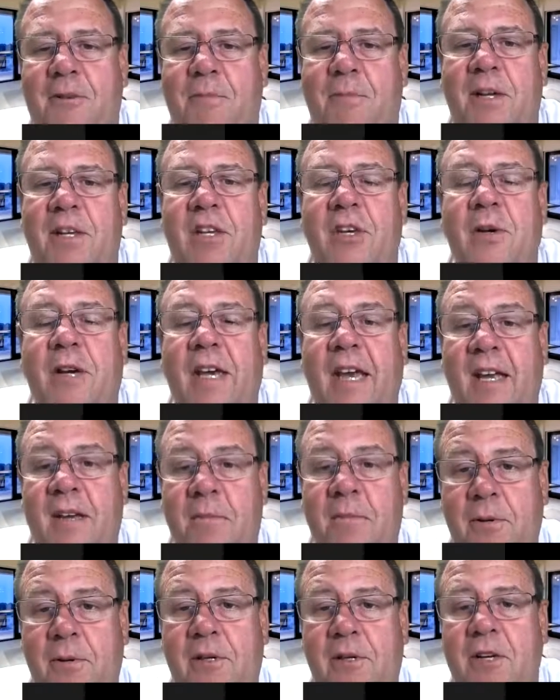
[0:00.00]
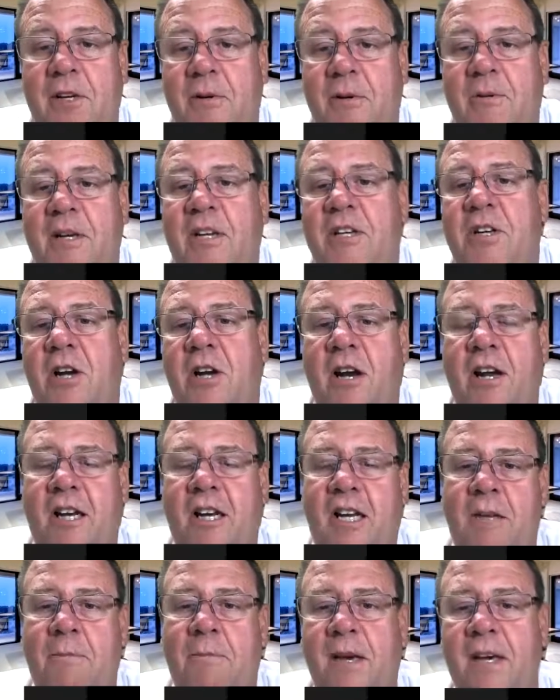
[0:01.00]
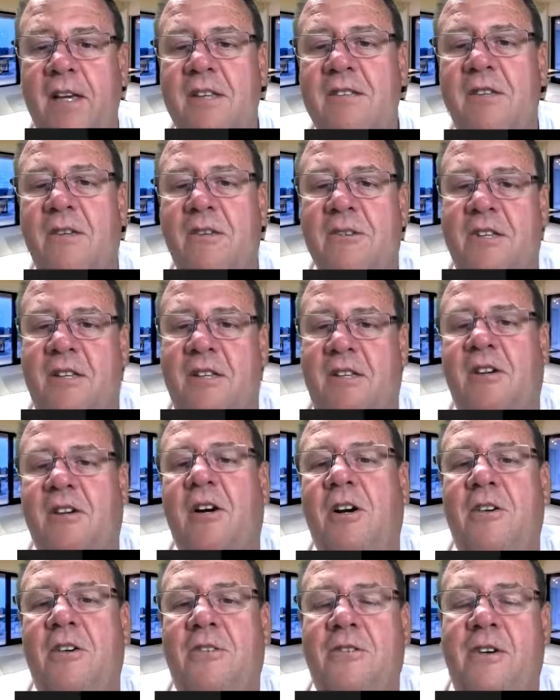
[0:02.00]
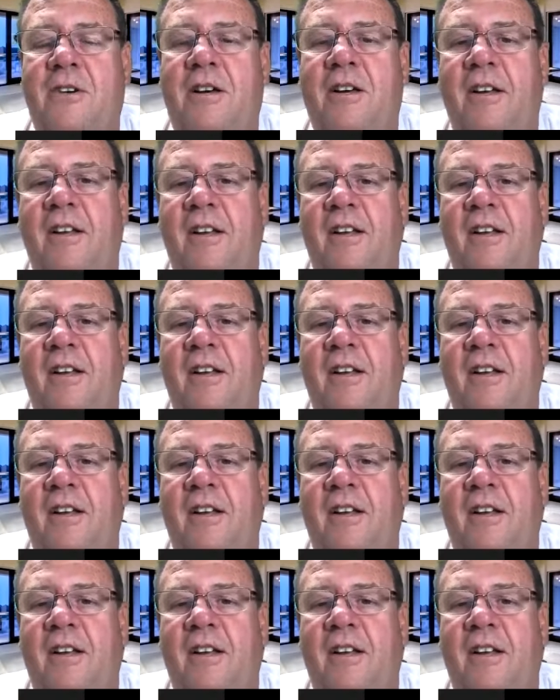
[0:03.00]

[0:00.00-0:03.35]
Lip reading: but you can put your retargeting pixels in Kartra.